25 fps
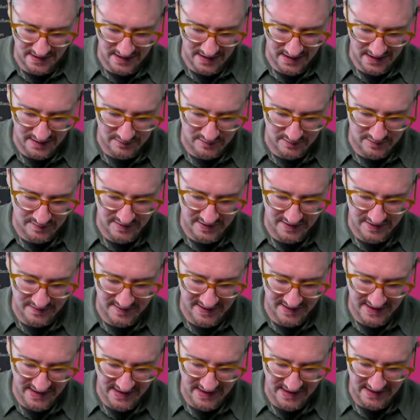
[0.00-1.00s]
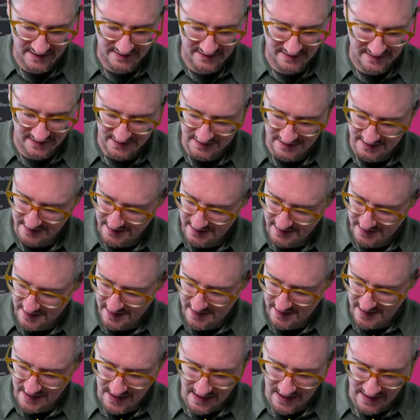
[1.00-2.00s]
I would put them in here,
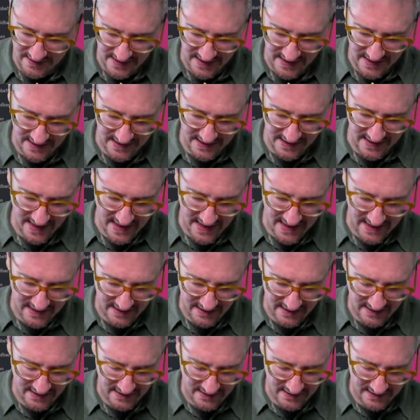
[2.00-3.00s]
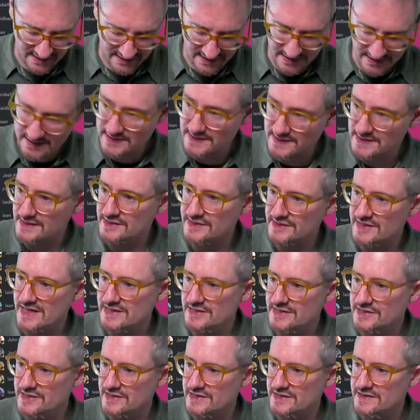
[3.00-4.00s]
and then again
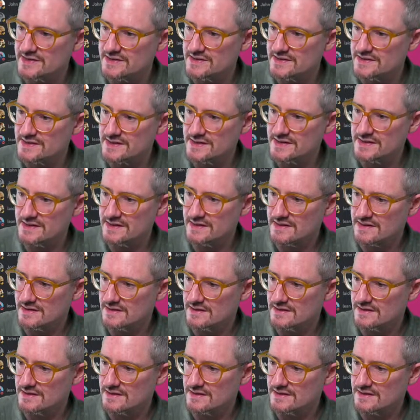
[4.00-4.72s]
suggestions.